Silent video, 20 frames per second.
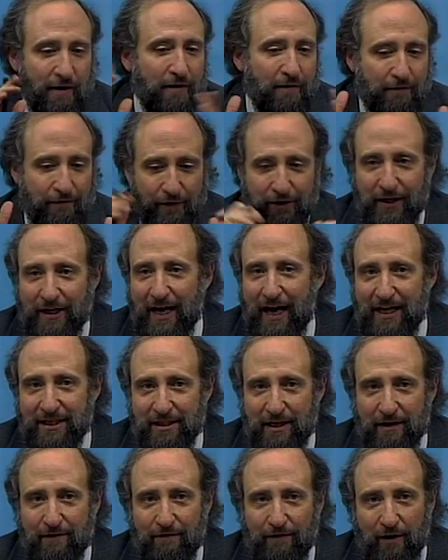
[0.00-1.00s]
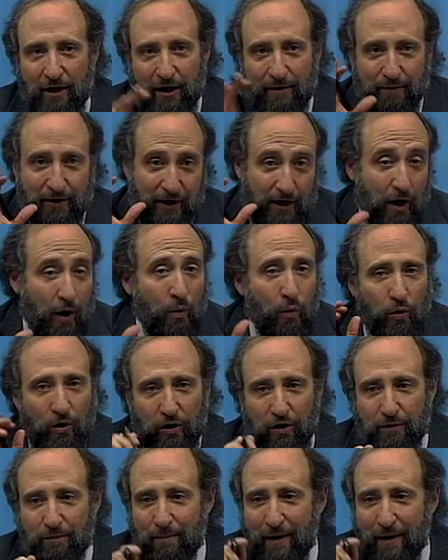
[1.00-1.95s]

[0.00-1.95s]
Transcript: For the NASA environment, a world